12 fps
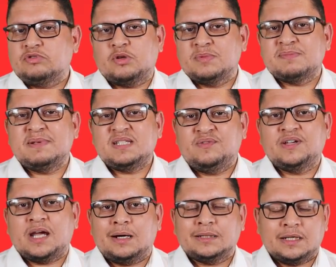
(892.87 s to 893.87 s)
some
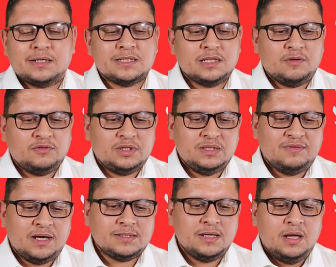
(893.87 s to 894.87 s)
specific characteristic of the
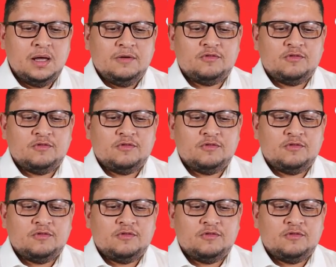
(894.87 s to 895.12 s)
device.